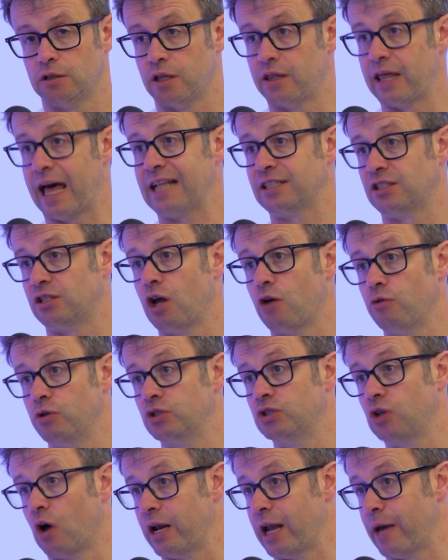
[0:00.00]
that's known as
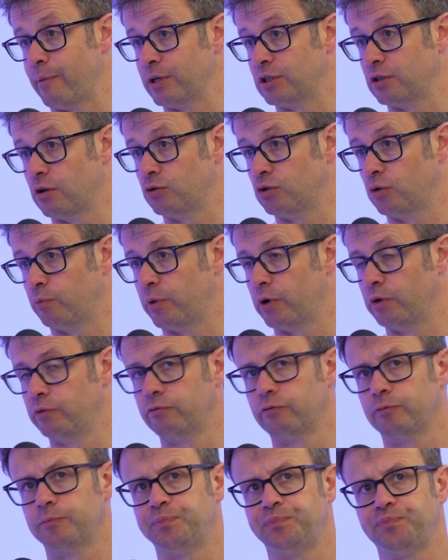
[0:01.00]
dynamic social
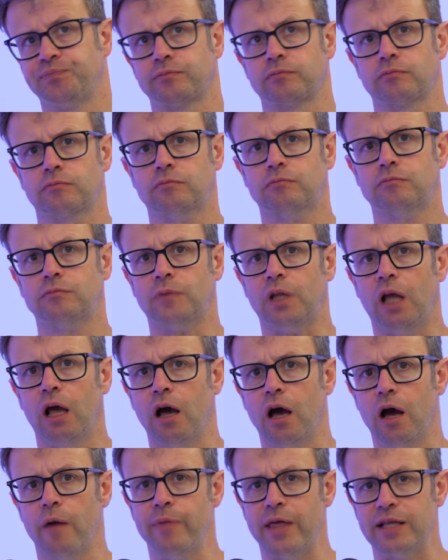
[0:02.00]
proof.
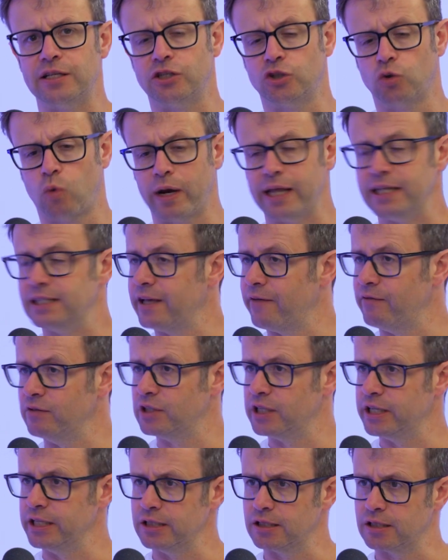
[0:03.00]
There's a
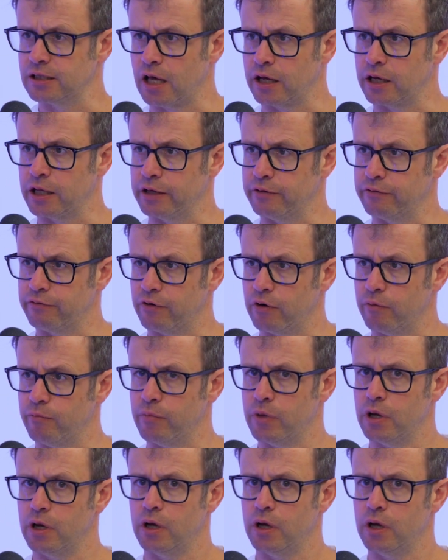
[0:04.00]
2017 study from